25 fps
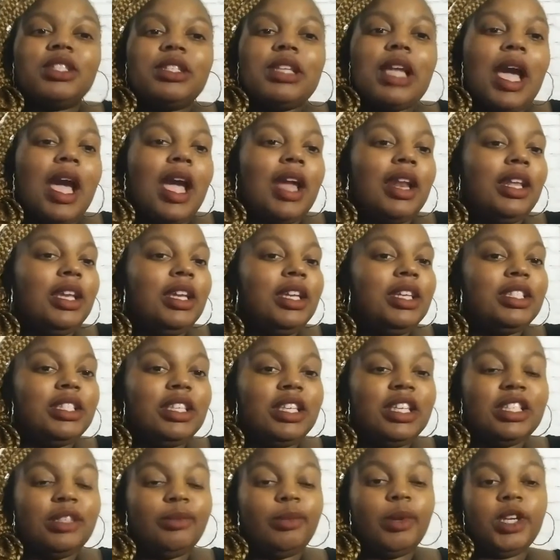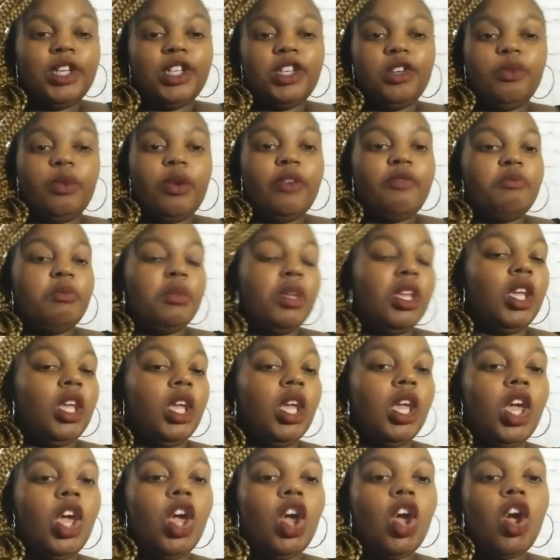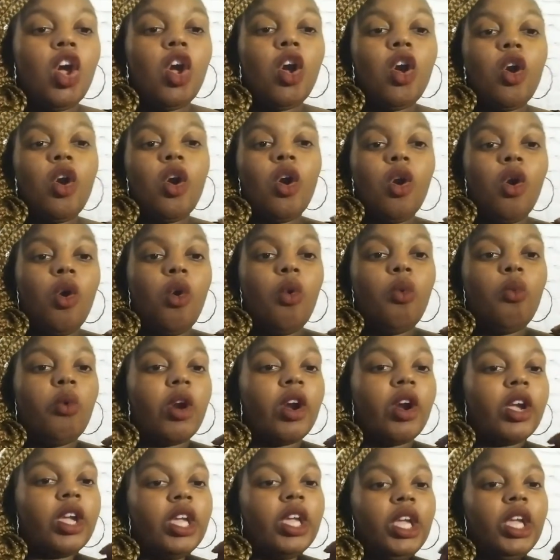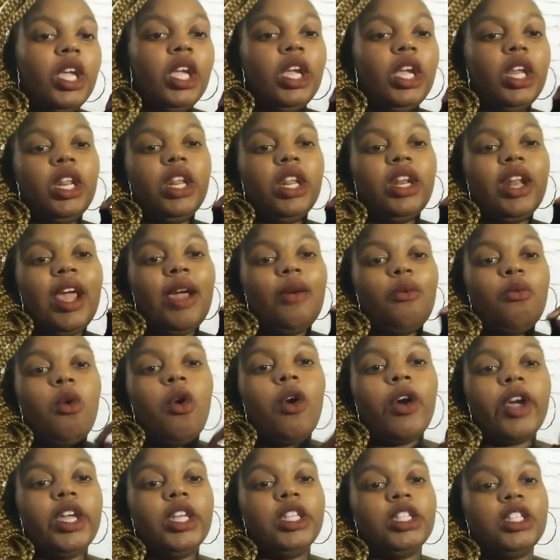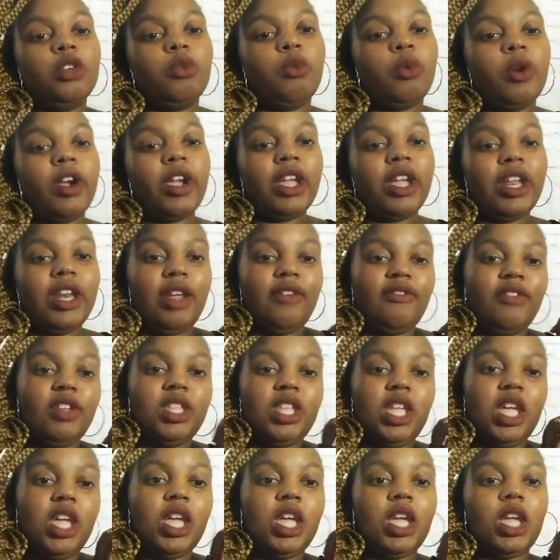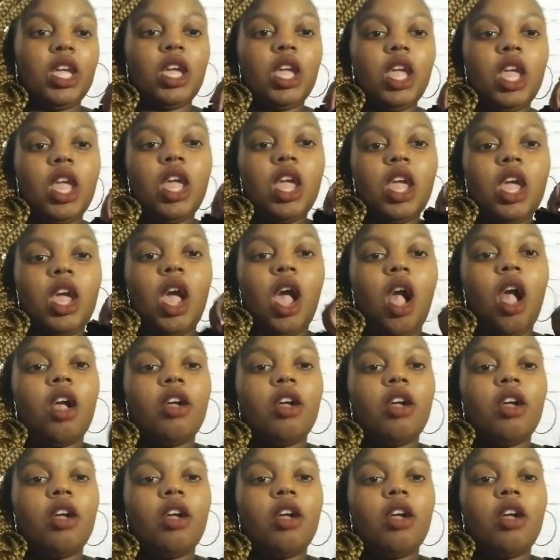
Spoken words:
It was not easy, especially with me working and walking to work and everything.